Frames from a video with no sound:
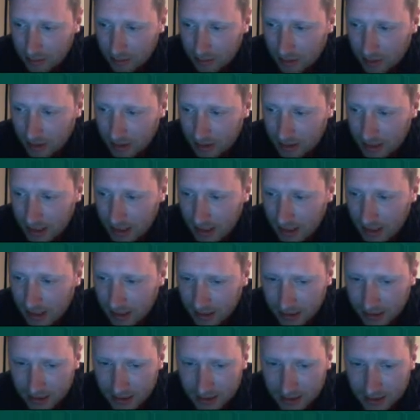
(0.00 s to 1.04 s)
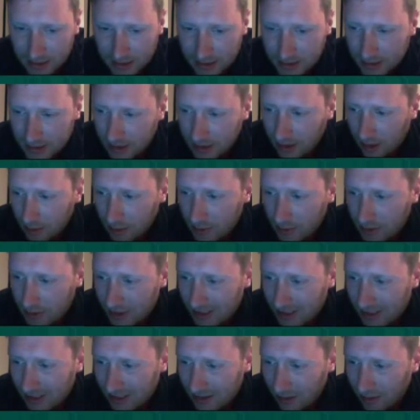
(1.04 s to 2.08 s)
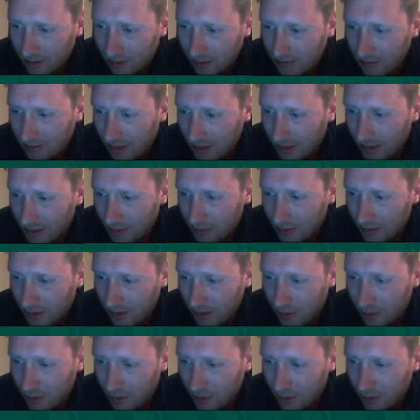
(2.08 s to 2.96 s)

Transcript: party. I'm still only valued at